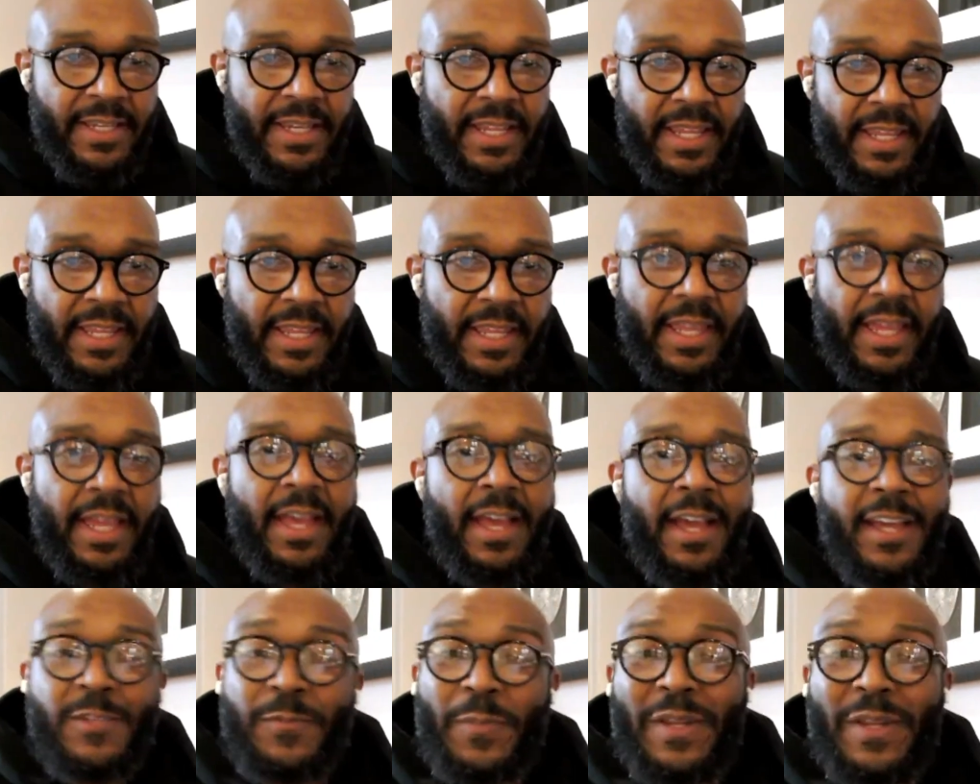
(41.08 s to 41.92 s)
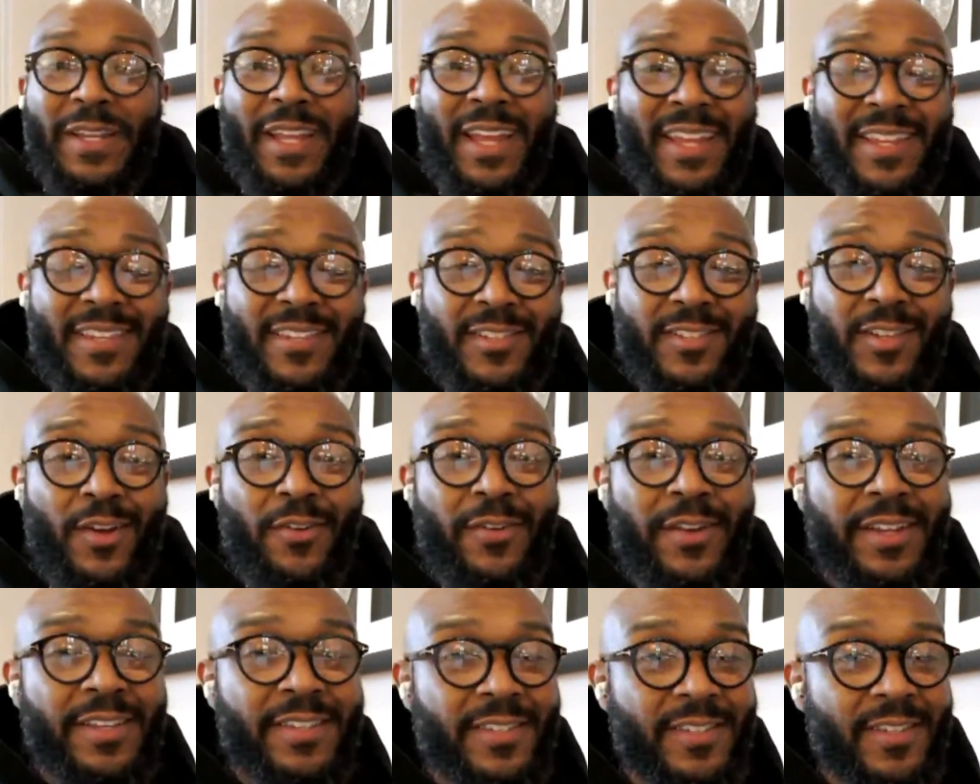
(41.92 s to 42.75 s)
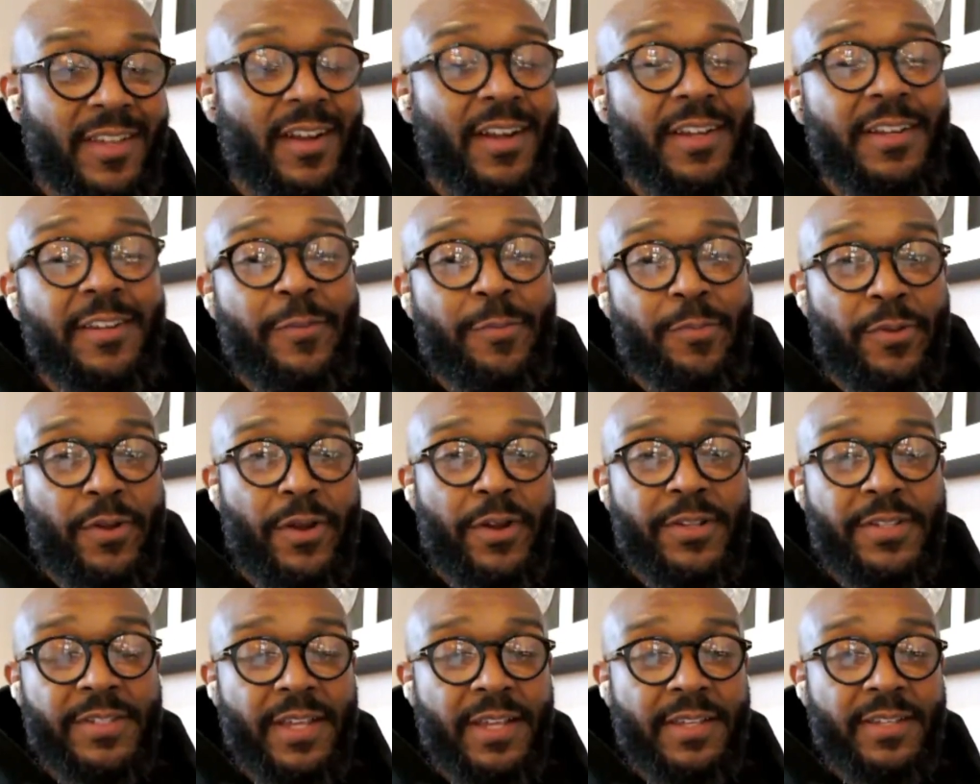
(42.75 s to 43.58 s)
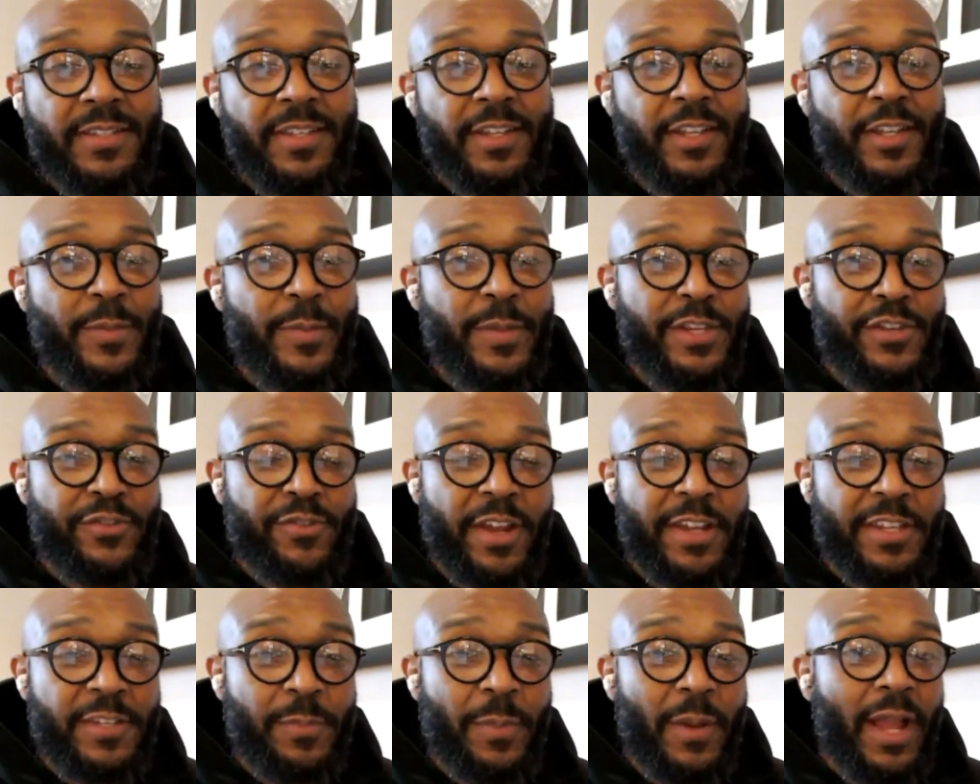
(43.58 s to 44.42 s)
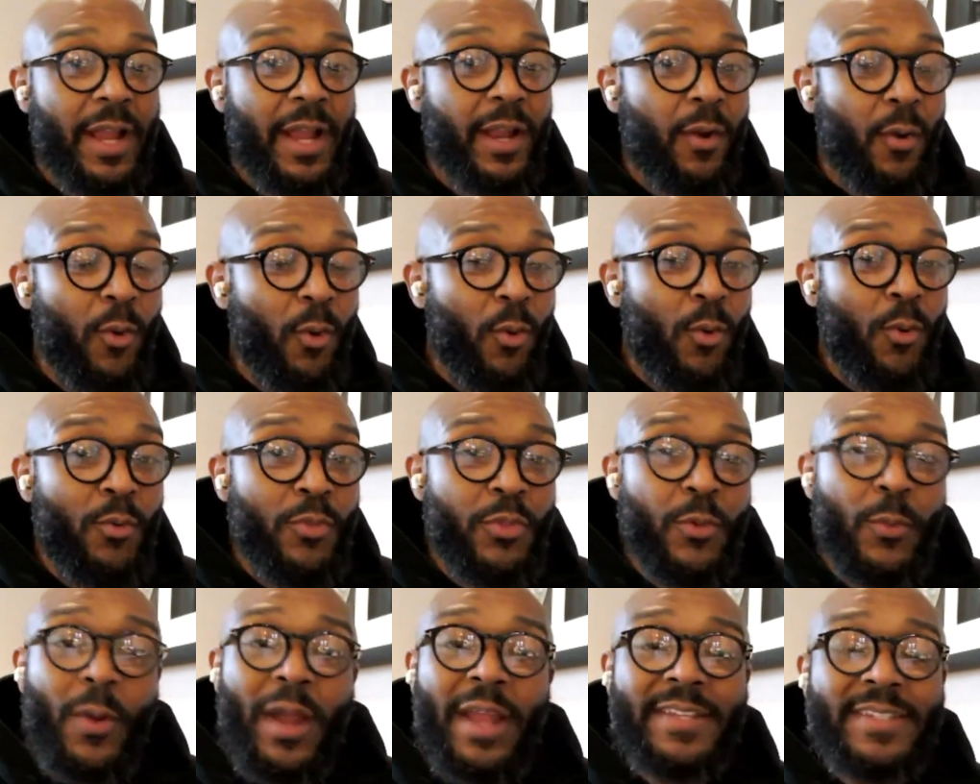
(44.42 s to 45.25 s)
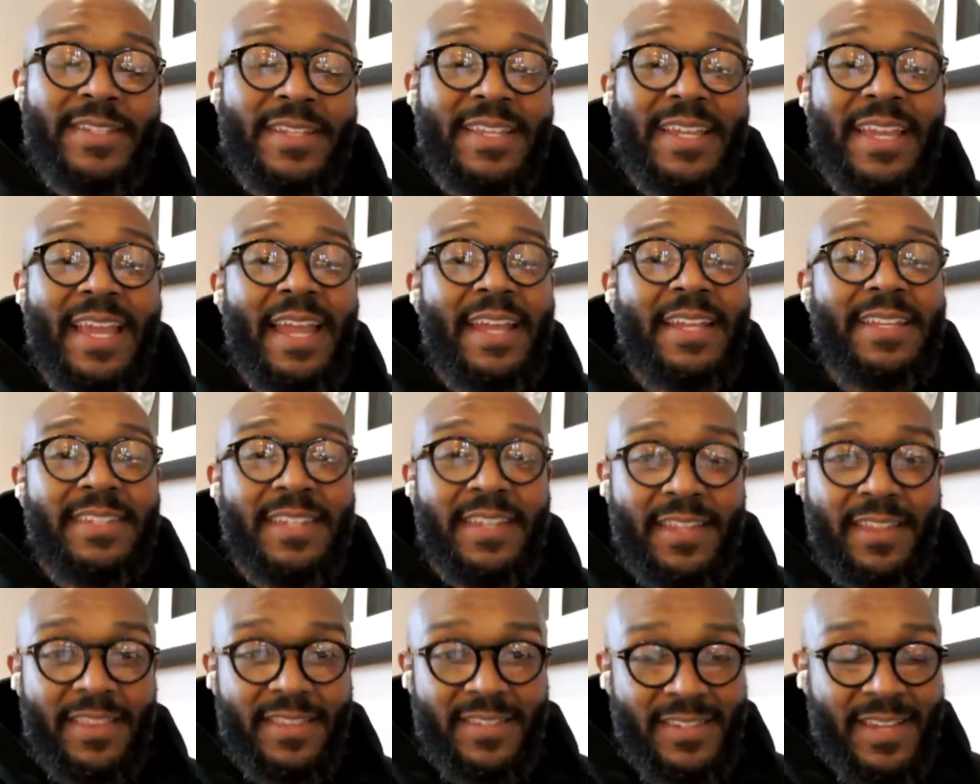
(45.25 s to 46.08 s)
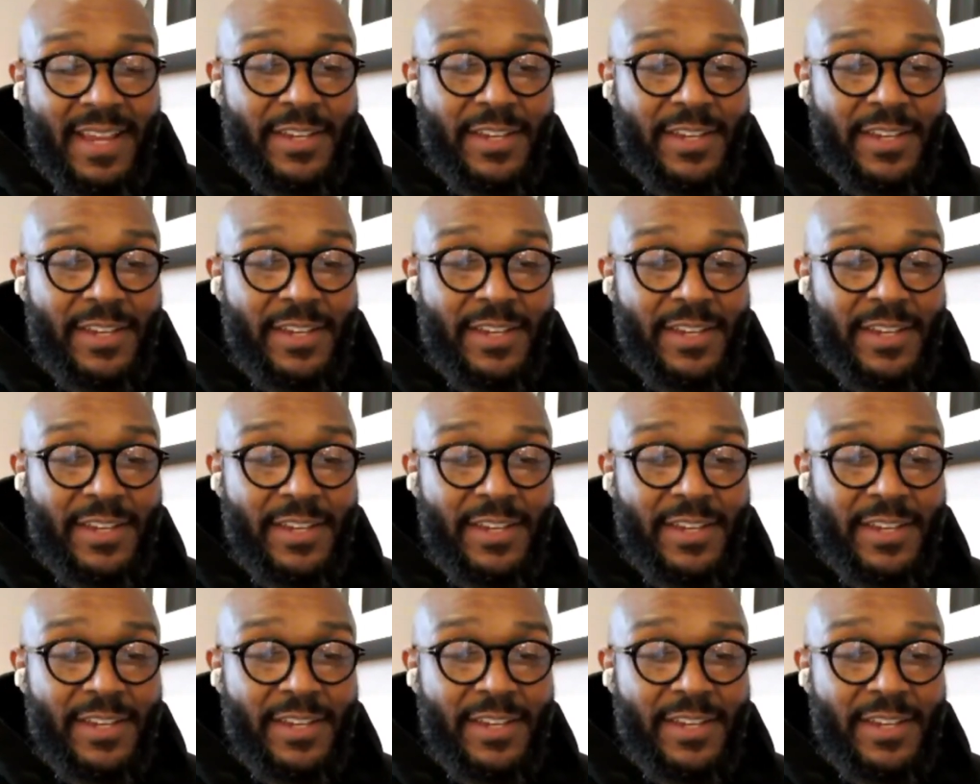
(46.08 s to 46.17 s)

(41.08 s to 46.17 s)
the knee has been a historic sign of protest that can be traced back all the way to the 18th